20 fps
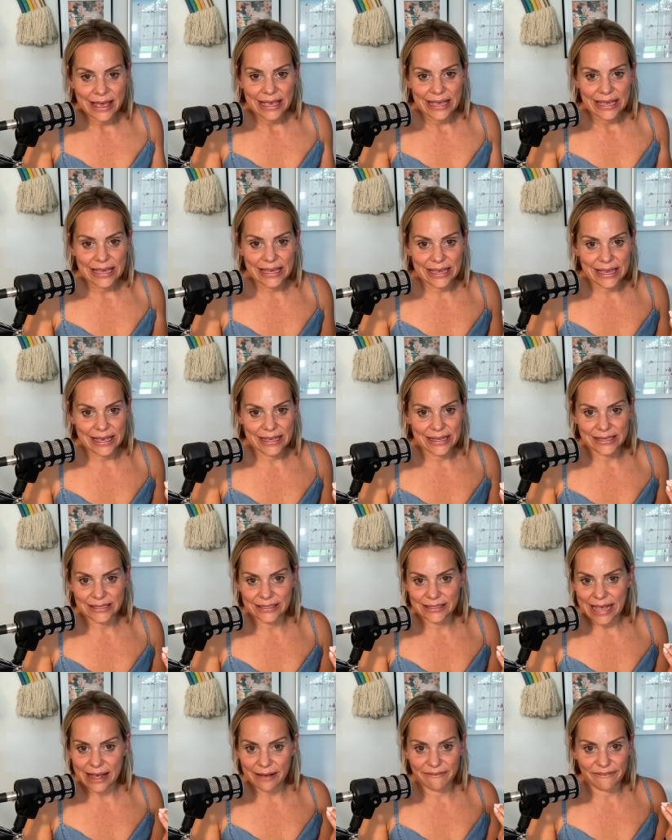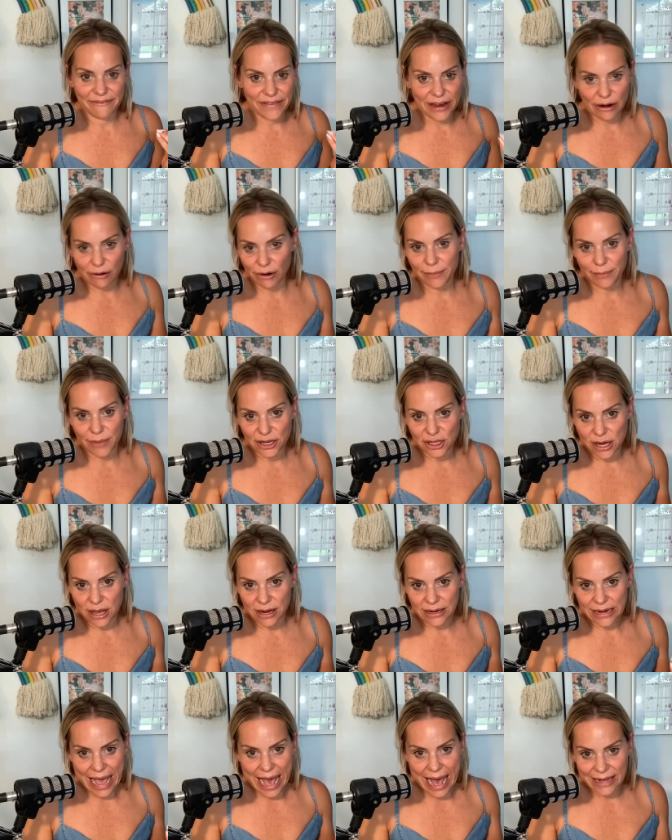He is very much
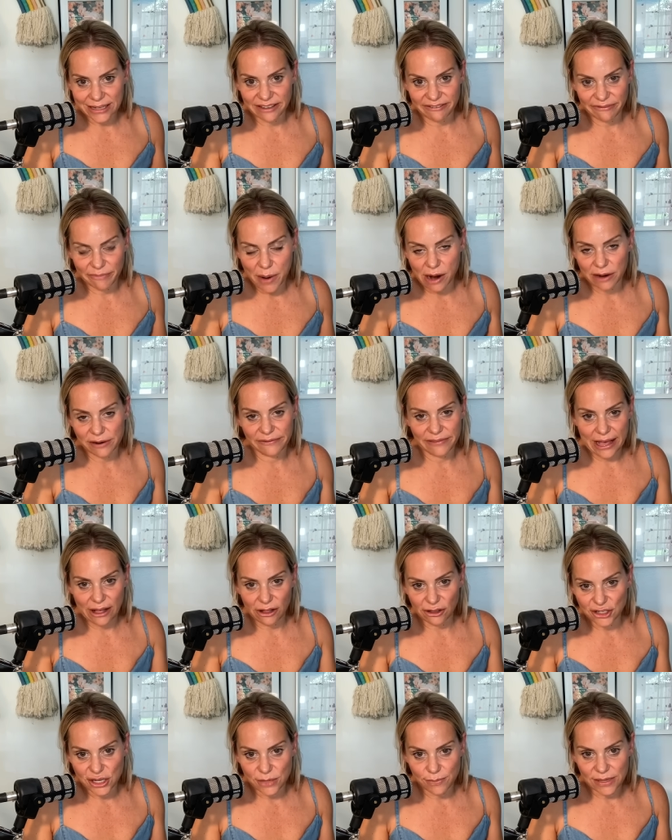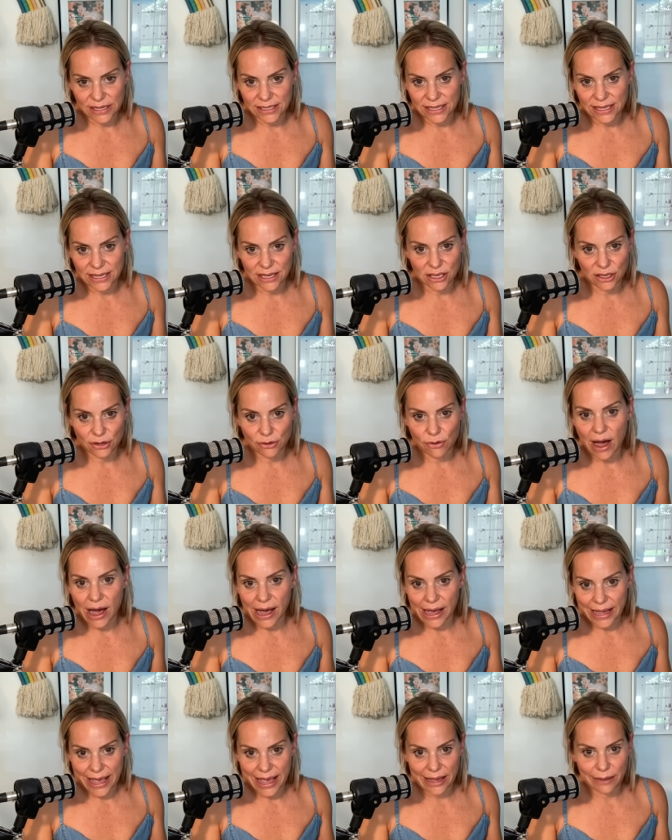an active part of the
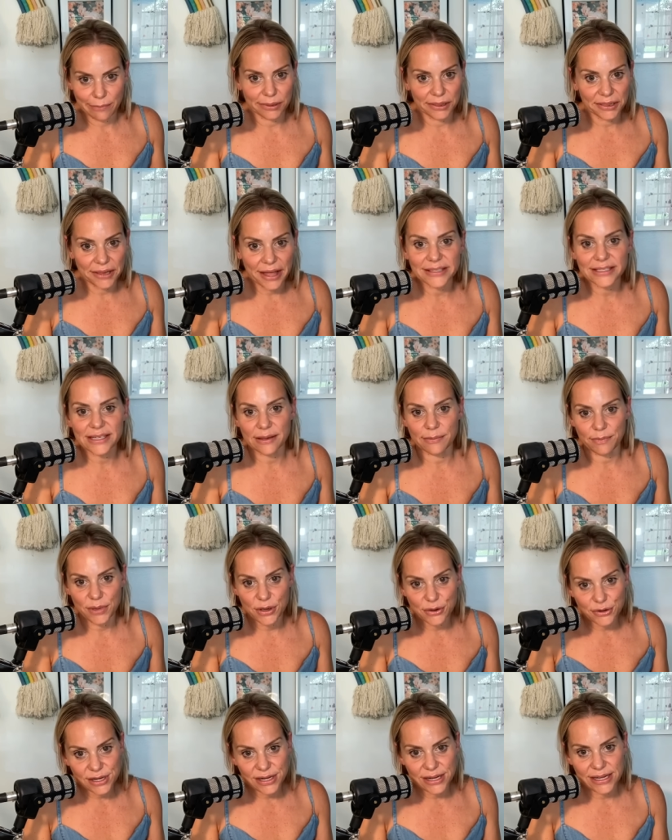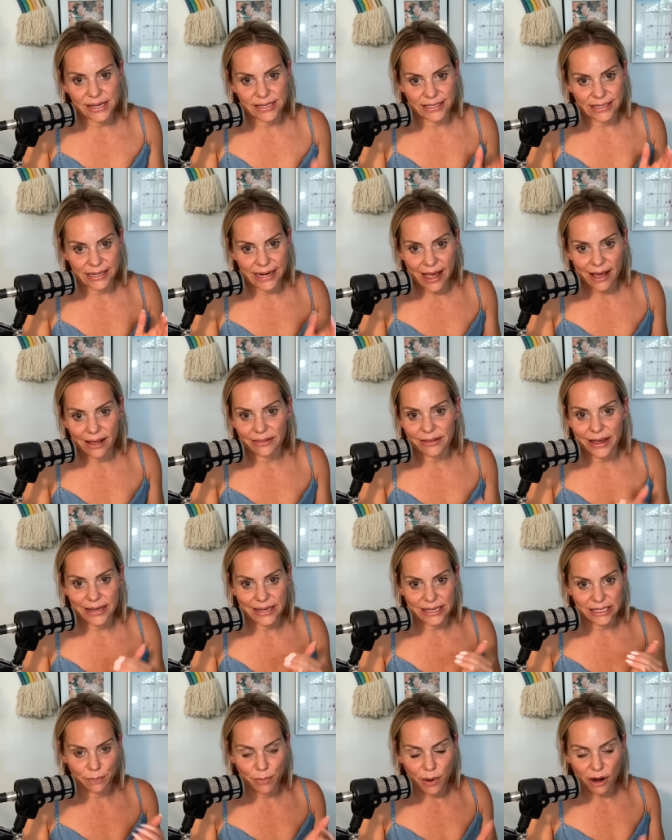LGBTQIA plus community. He's an ally.
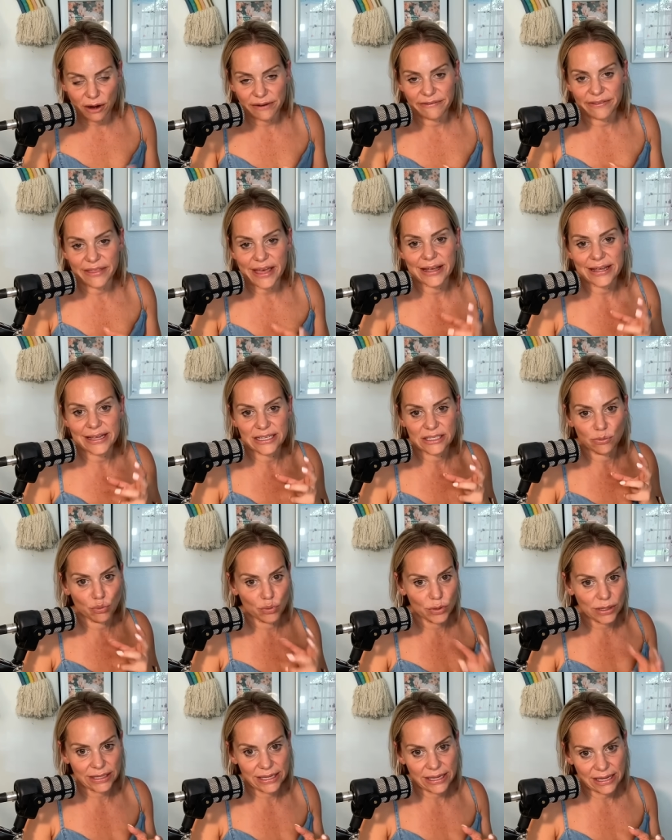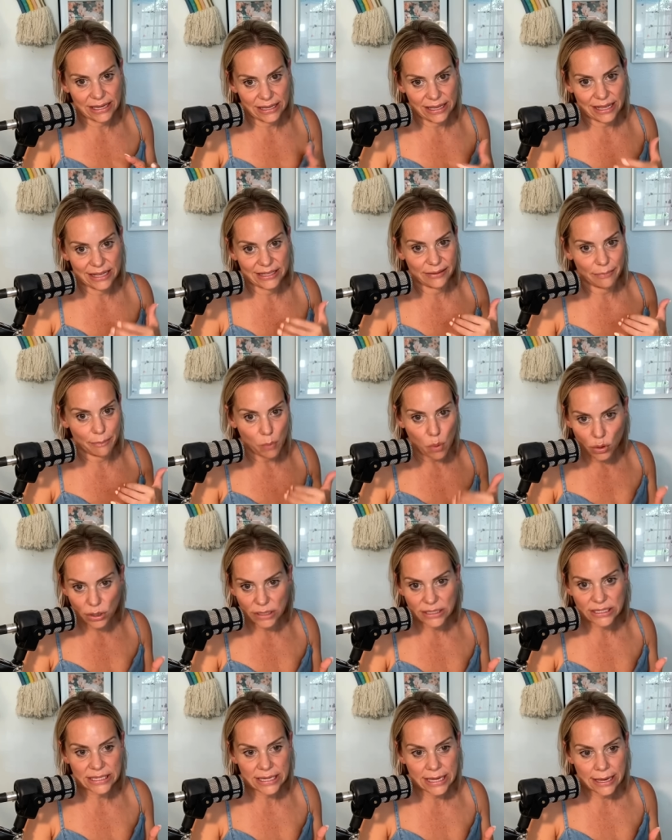He's part of that. He's really, it's
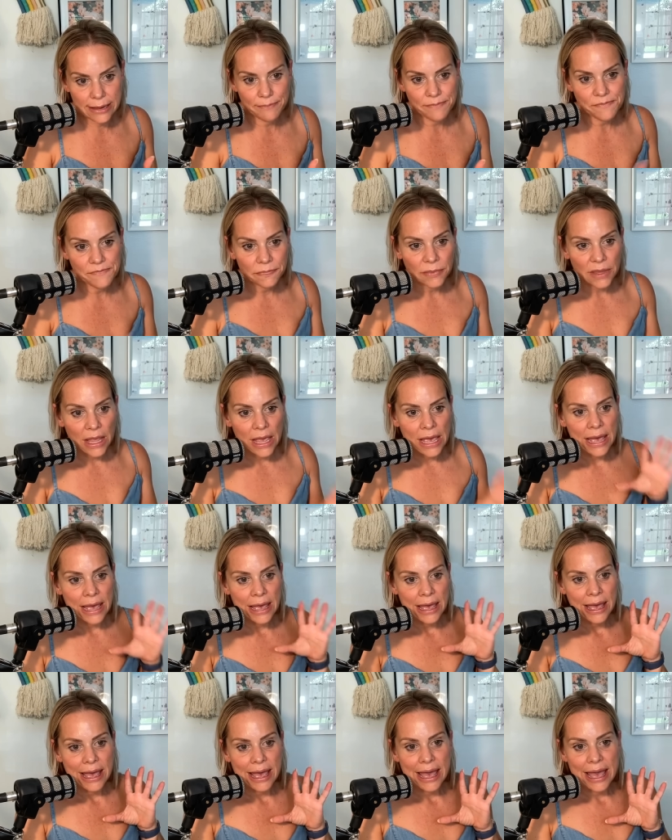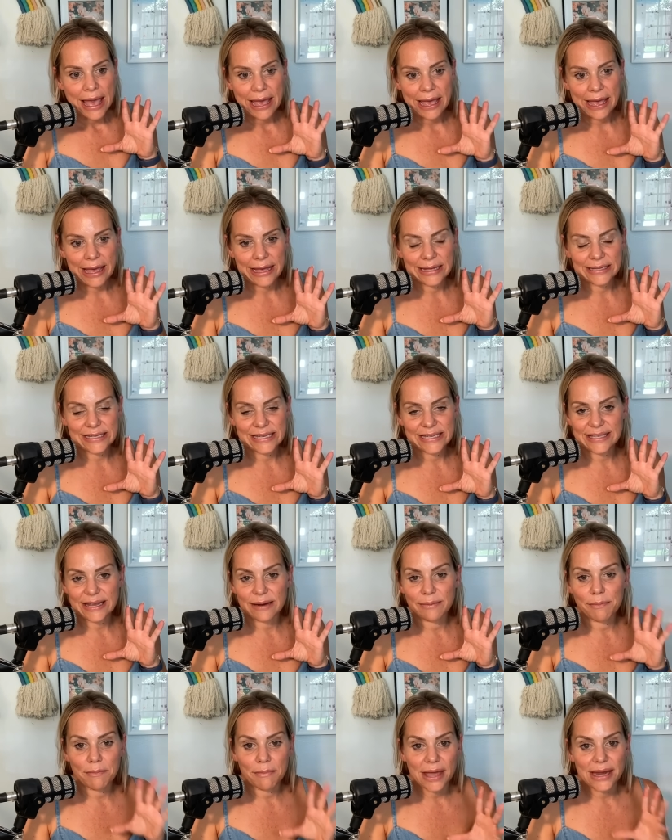important to him. And he
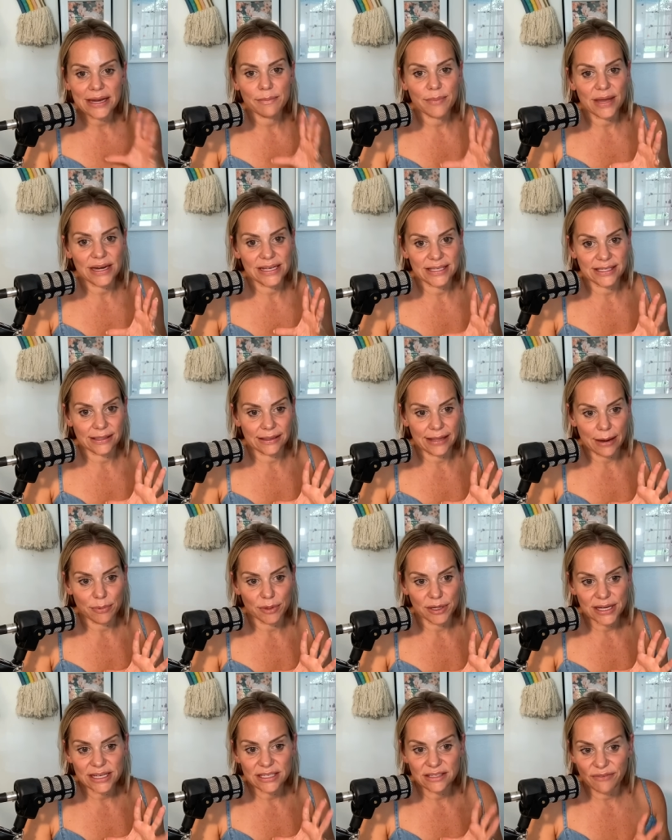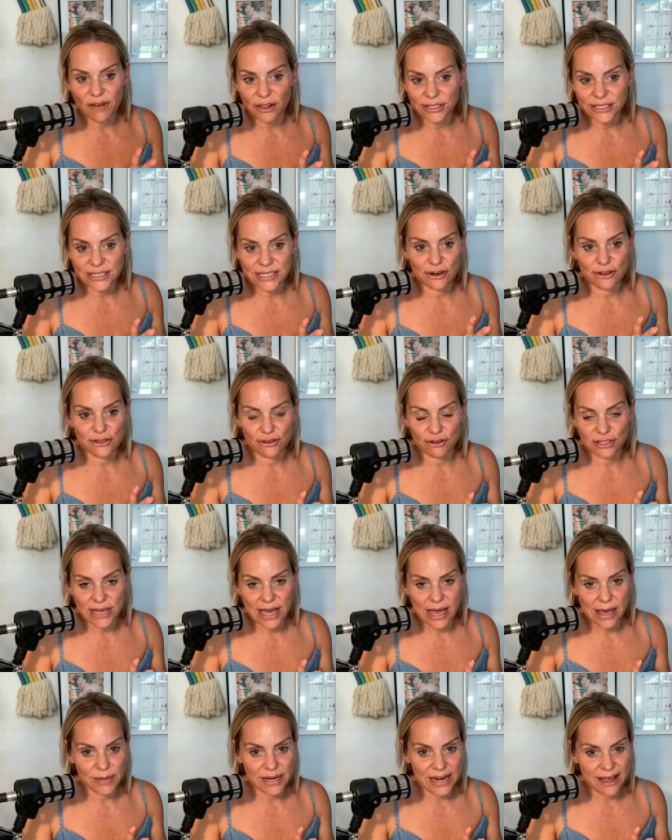said many, many celebrities volunteered their
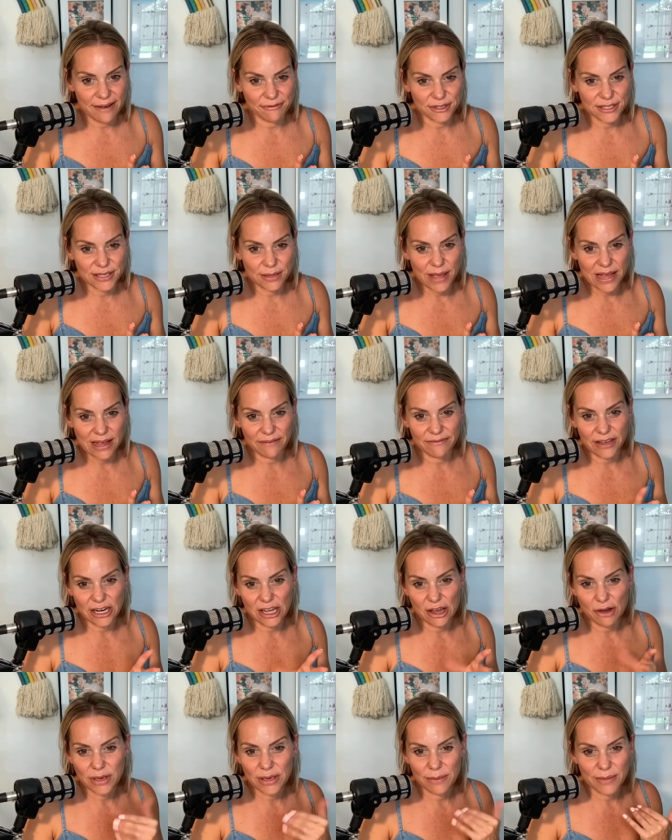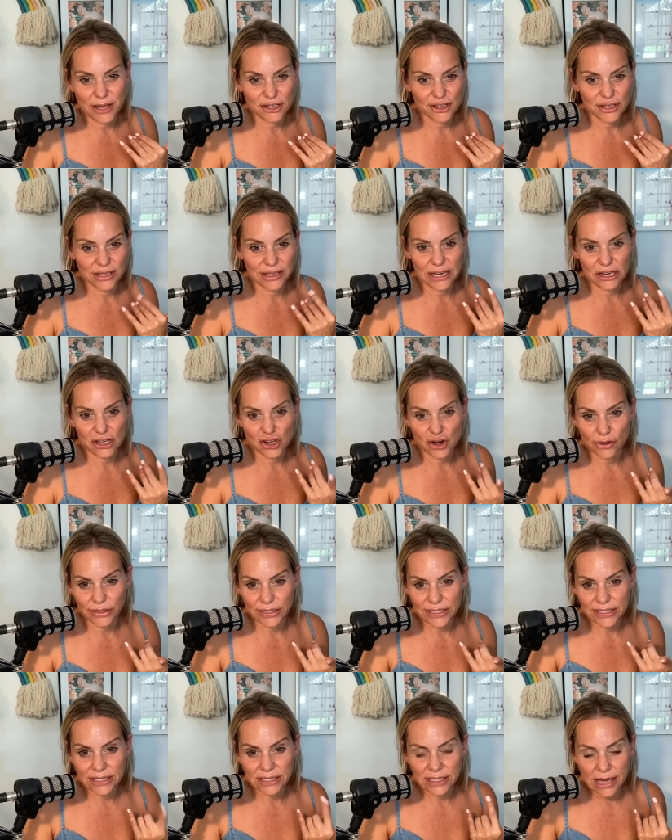time and effort to make a video. He mentioned like
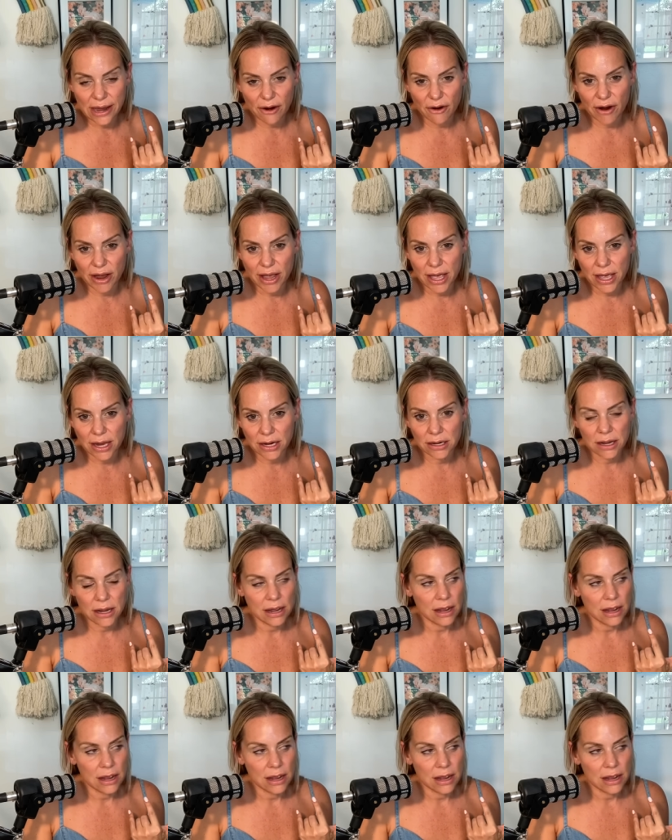Charlize Theron.